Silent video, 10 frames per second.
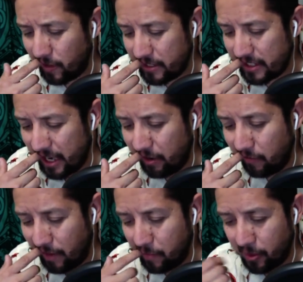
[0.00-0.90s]
I mean, since I
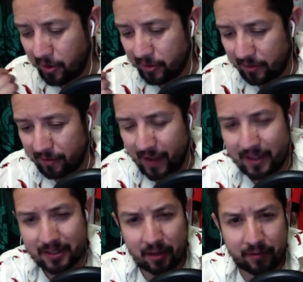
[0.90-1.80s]
remember some fake
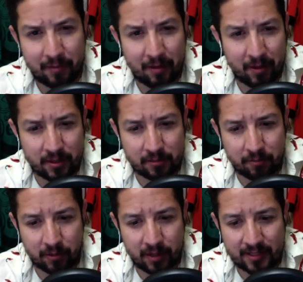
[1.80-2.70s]
stuff and maybe in
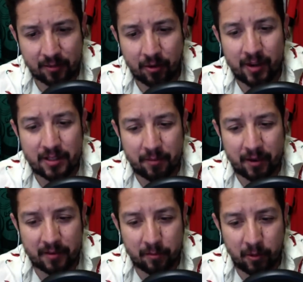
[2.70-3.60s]
sport, not so crazy about
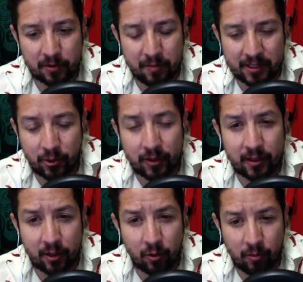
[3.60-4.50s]
in sports. In Mexico, I think
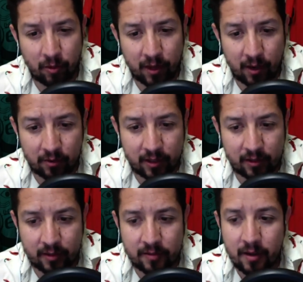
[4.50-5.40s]
they do it more than
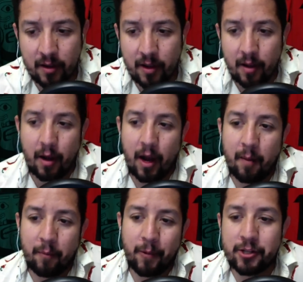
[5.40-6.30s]
Inocentes.
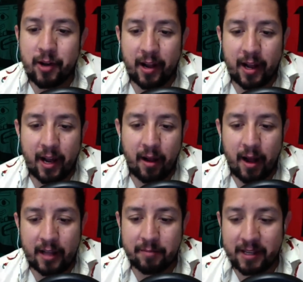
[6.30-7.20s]
We try to kind of,
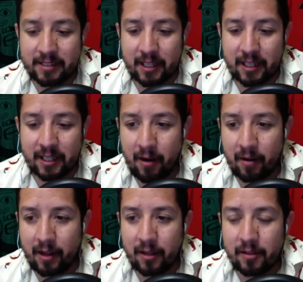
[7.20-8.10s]
as Mexican
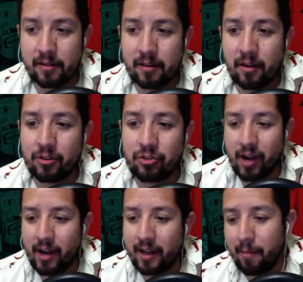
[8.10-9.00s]
Americans,
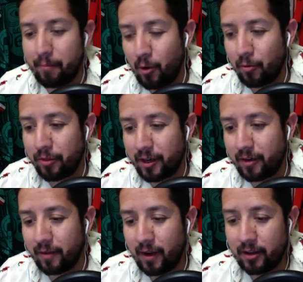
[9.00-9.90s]
try to get
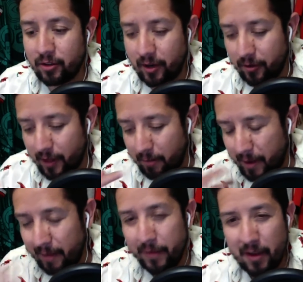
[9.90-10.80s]
both and try to do
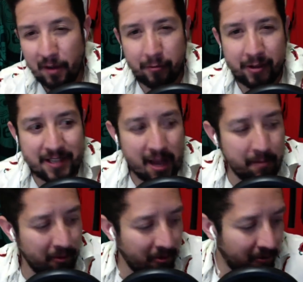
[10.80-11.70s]
that. But for
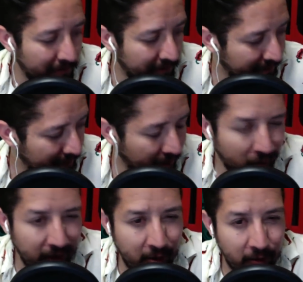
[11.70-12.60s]
example,
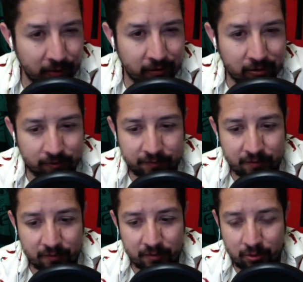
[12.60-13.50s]
Leon
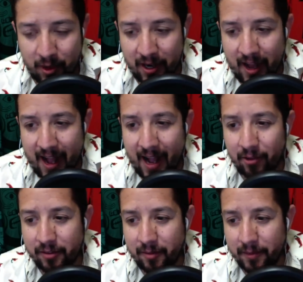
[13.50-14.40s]
tweeted
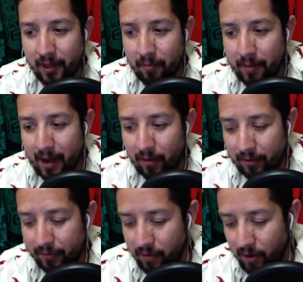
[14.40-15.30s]
out something about,
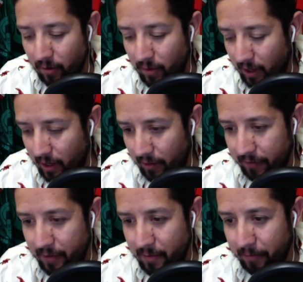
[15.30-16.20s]
if you know a
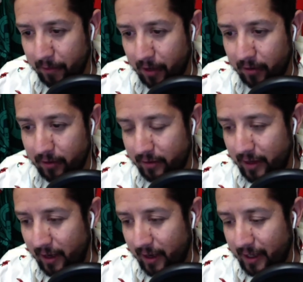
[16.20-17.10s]
female player,
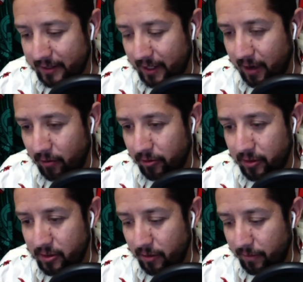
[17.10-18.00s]
Dana Castellanos,
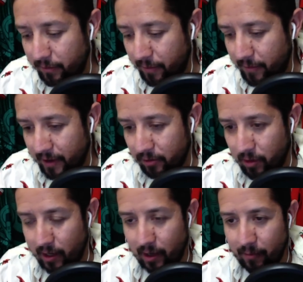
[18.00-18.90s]
she's from
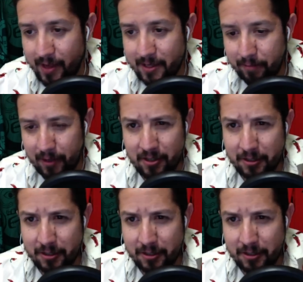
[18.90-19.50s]
Venezuela, amazing player.